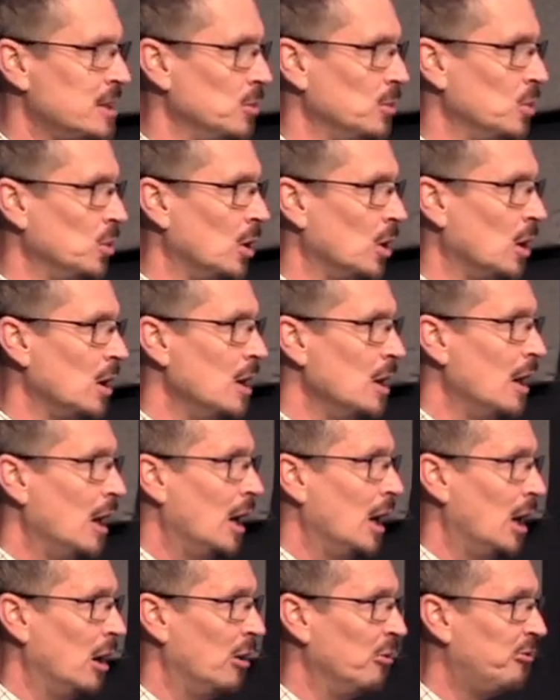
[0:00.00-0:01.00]
as it were,
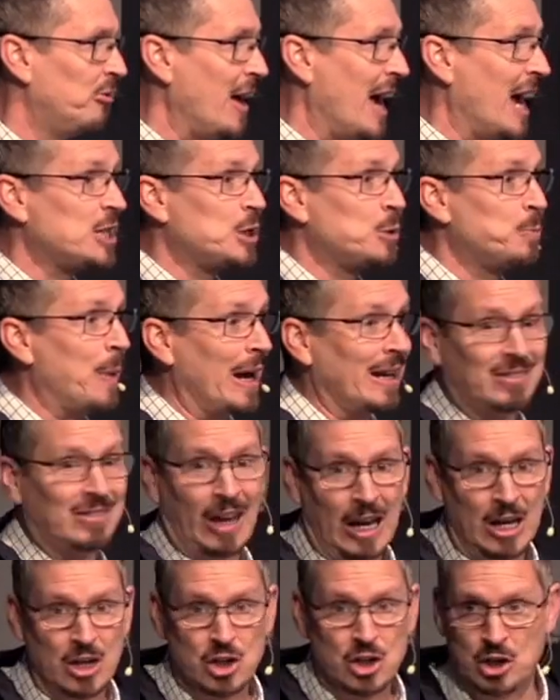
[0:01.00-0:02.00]
of
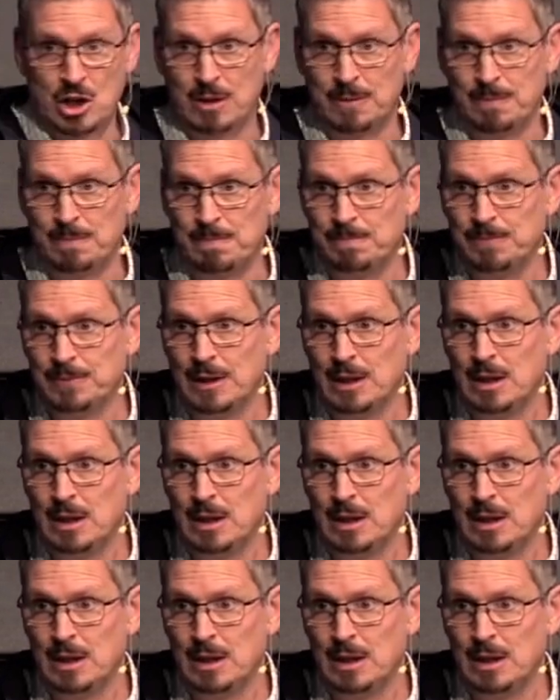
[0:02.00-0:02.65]
expectation